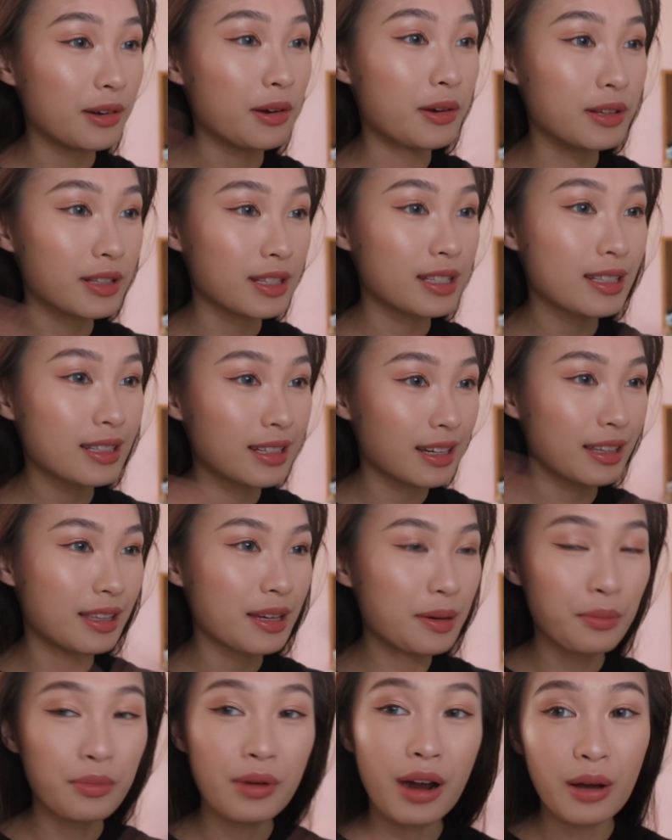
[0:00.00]
cause I
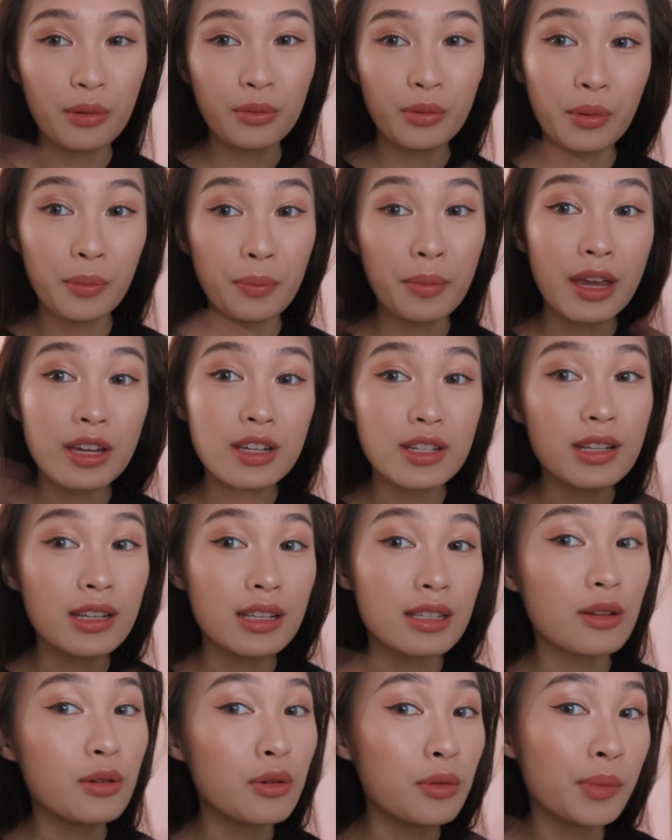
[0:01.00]
think brown will match
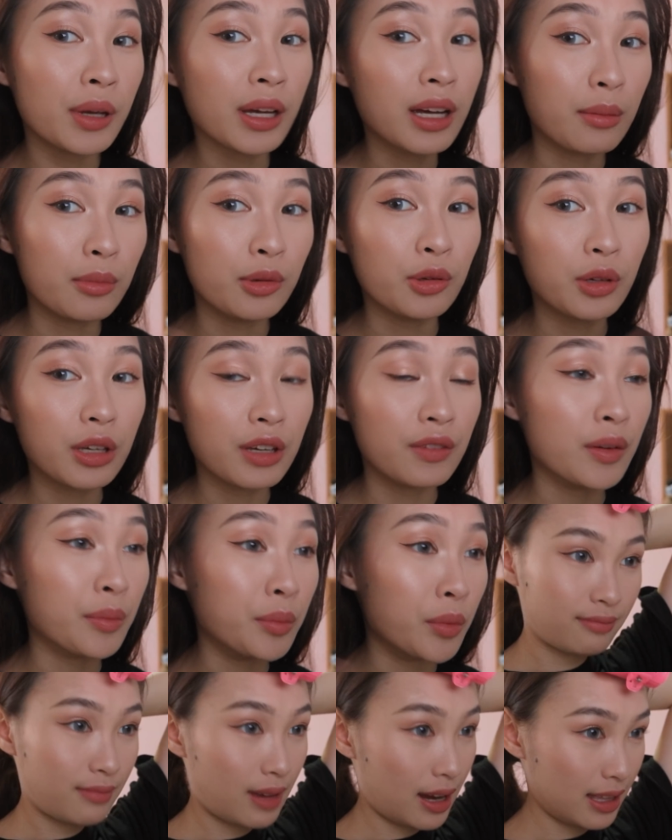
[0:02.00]
this whole makeup look
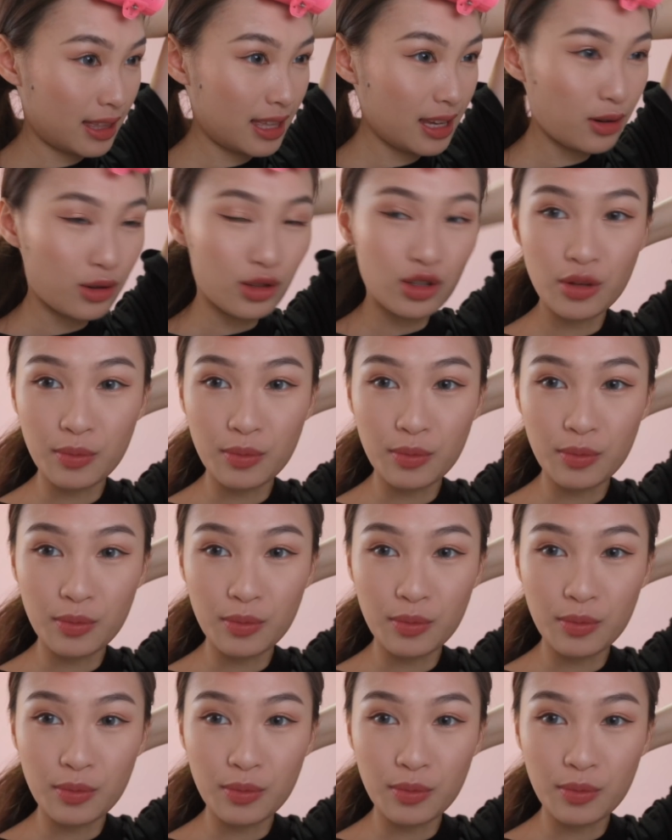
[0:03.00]
even more. But I think also